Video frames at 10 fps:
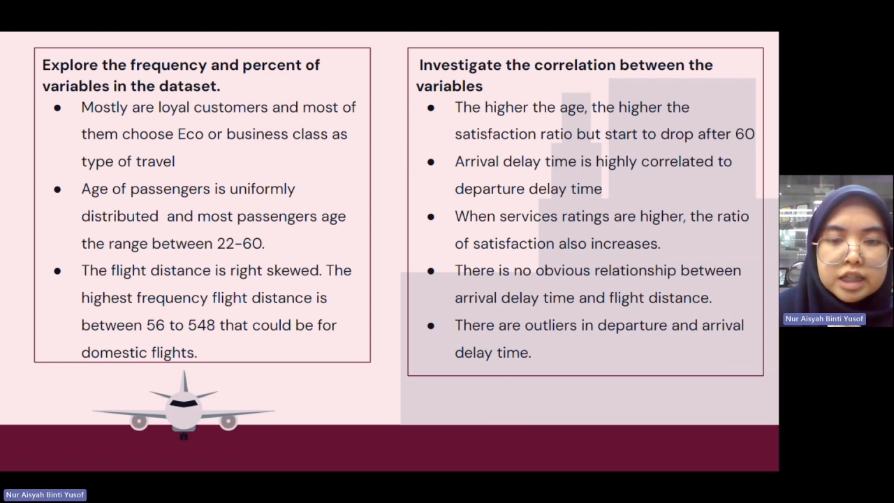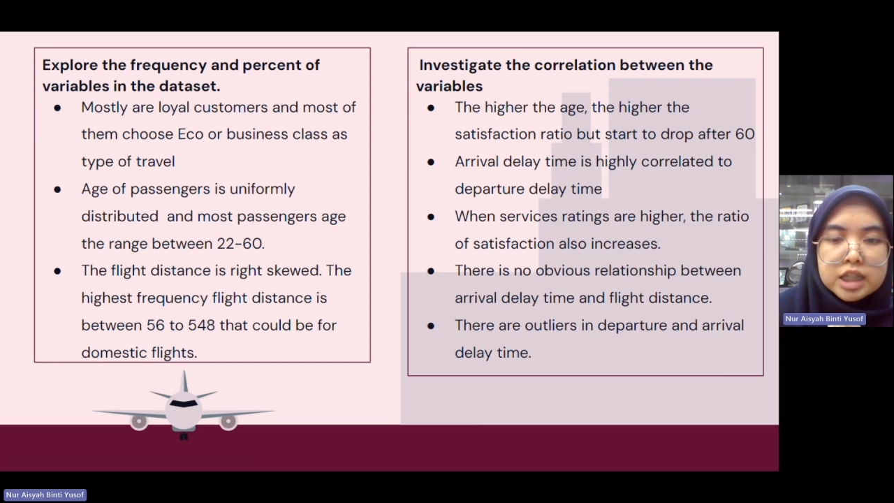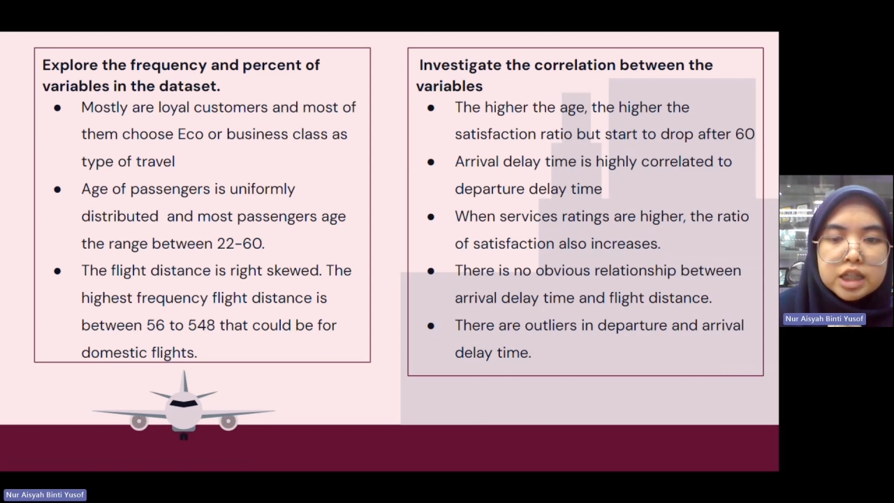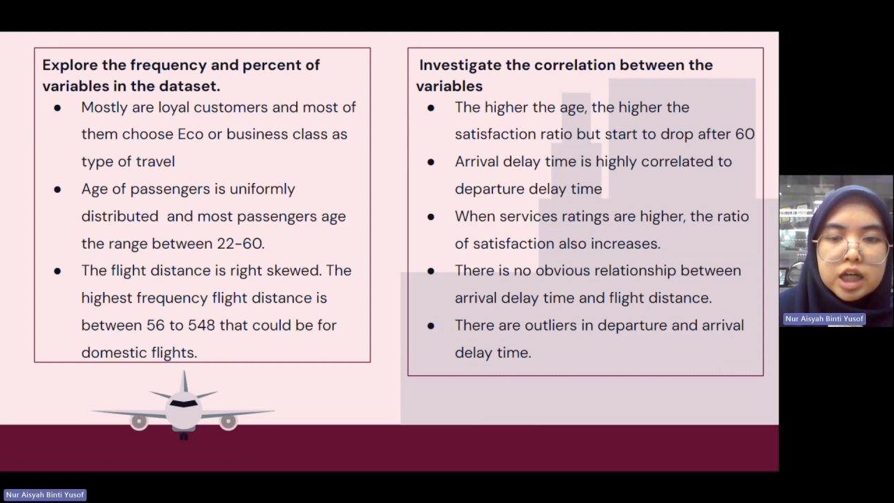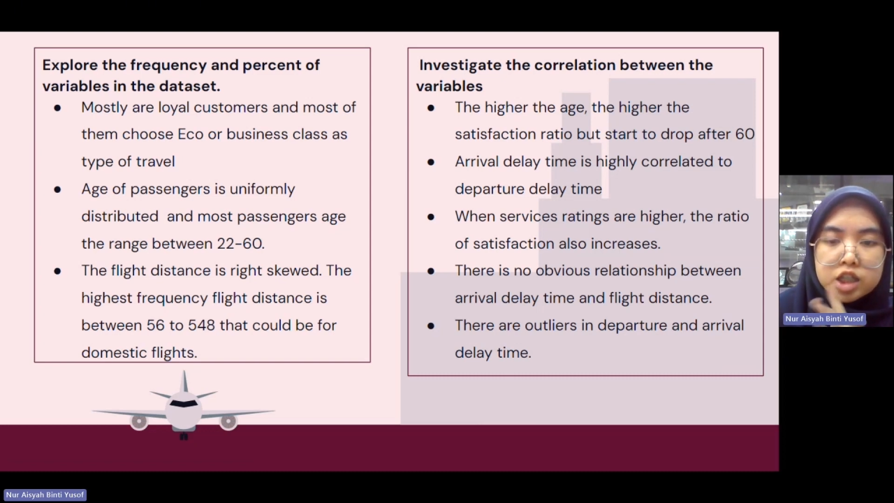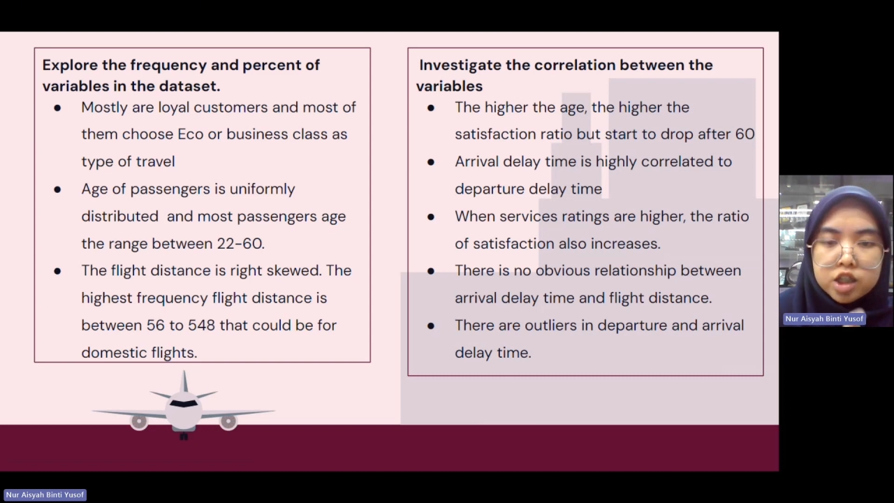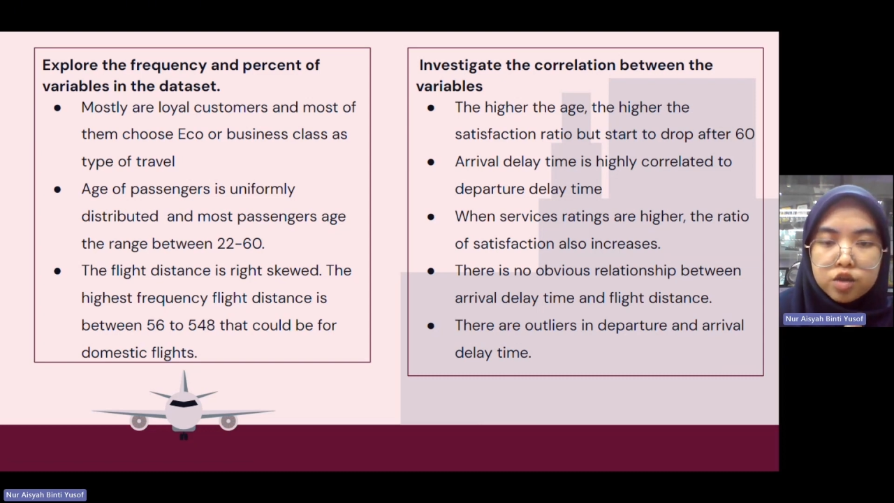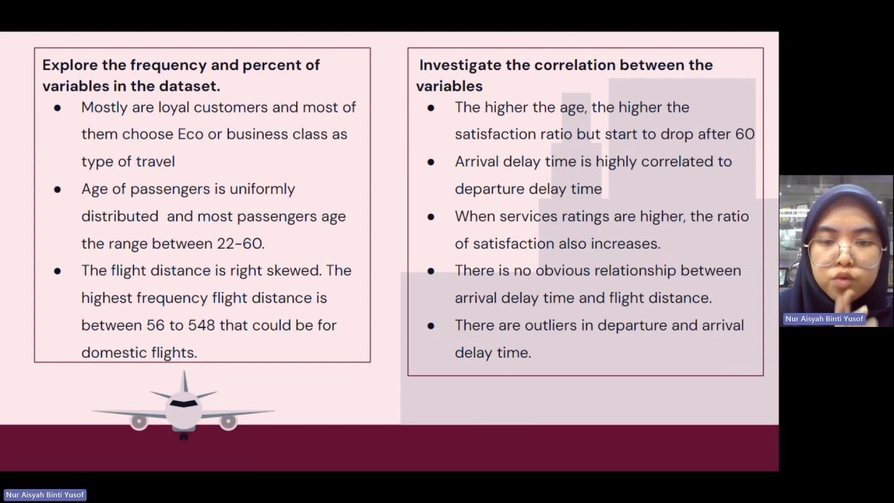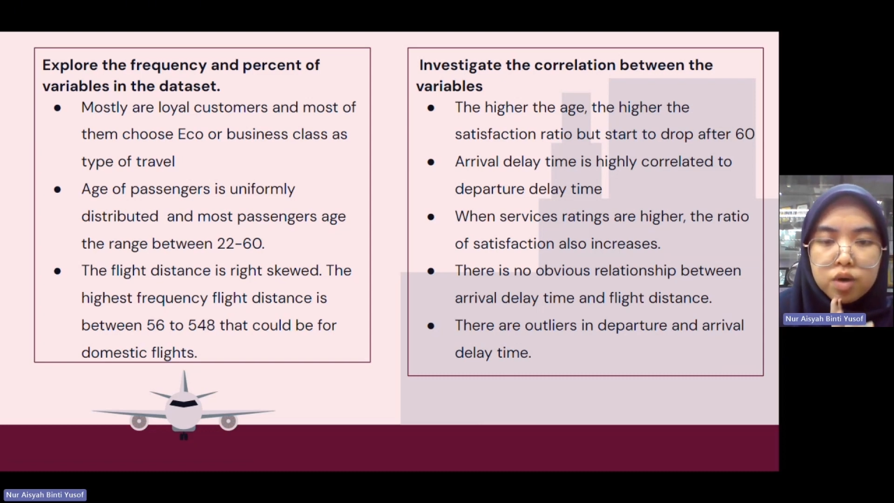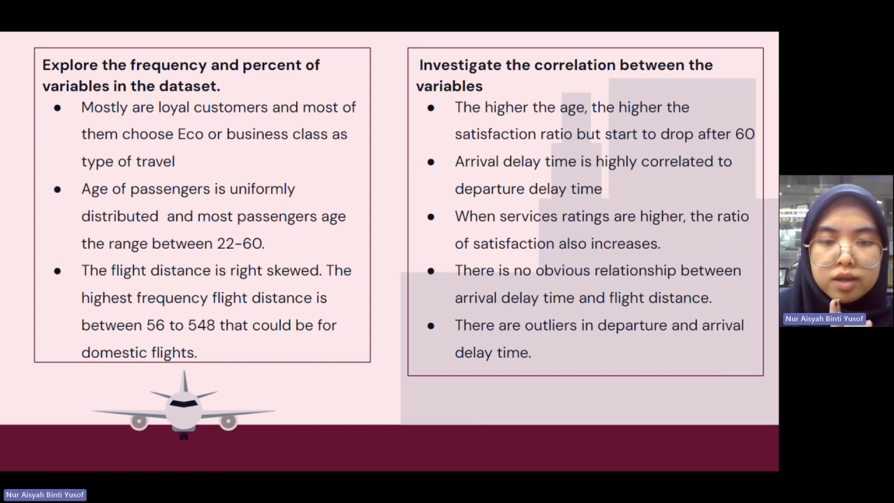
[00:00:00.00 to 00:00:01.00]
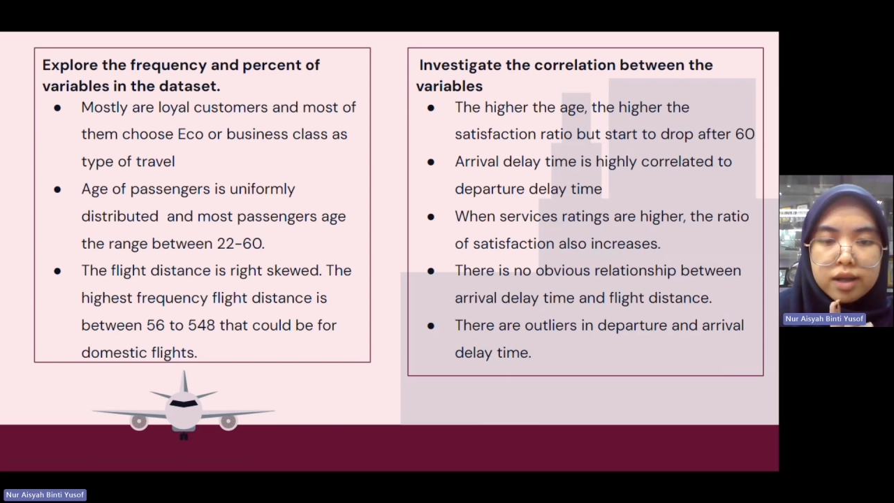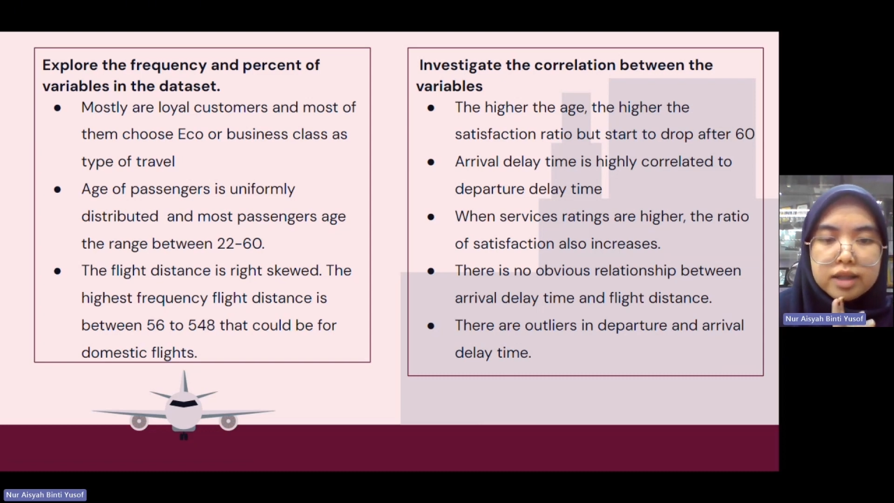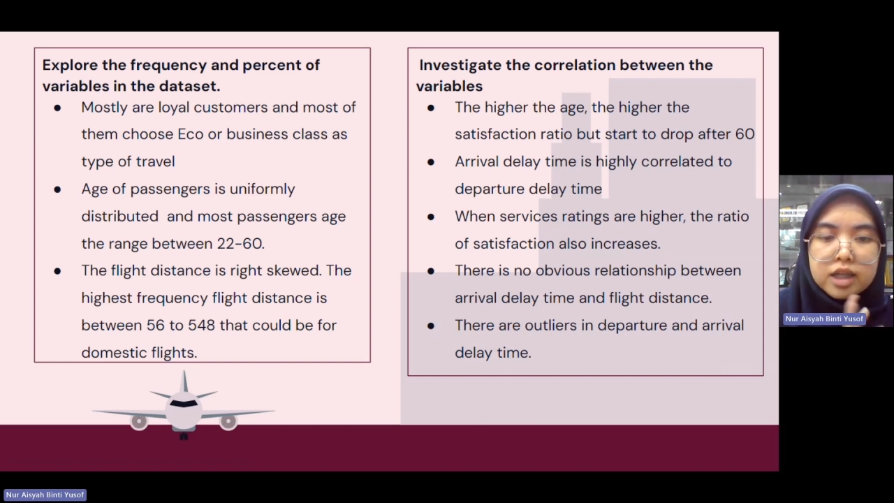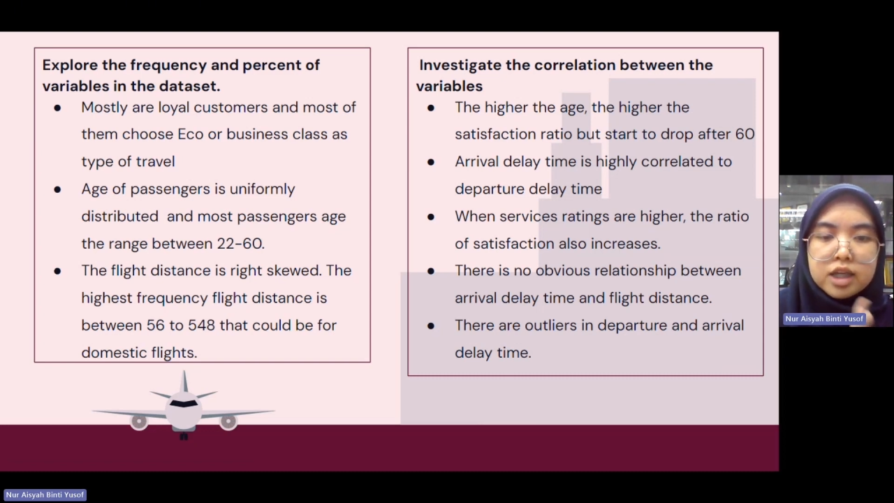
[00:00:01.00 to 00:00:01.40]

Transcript: is like you that